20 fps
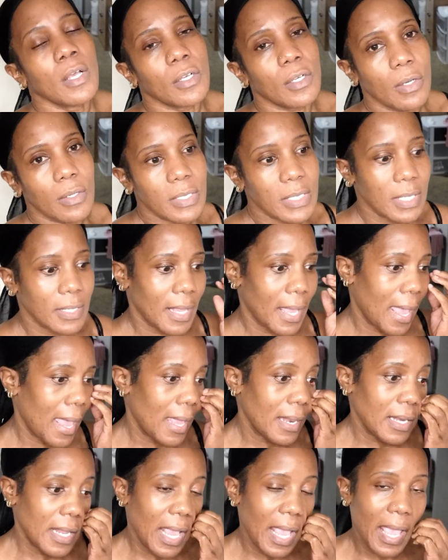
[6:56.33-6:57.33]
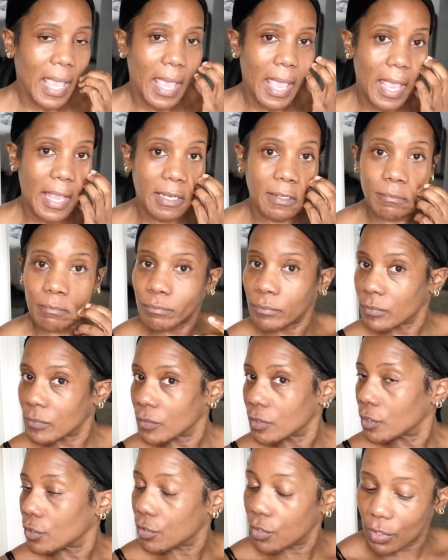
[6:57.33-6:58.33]
Go to that and
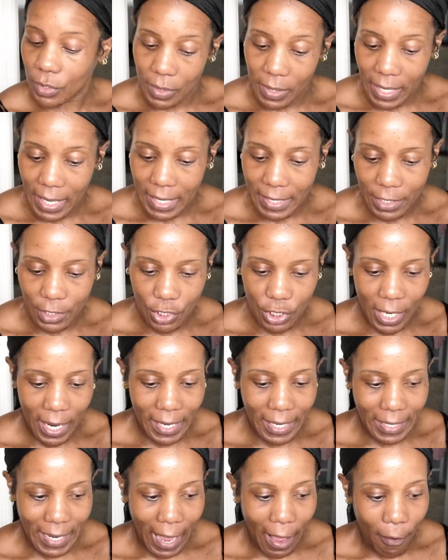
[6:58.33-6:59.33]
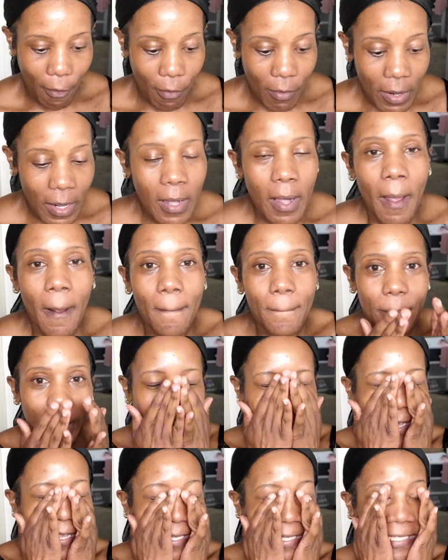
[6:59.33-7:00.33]
you can go ahead and check it out.
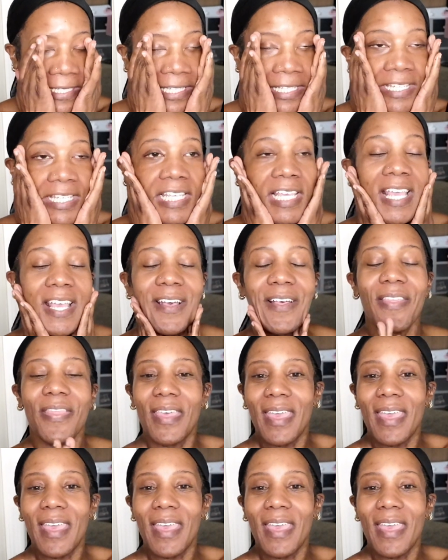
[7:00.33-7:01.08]
But until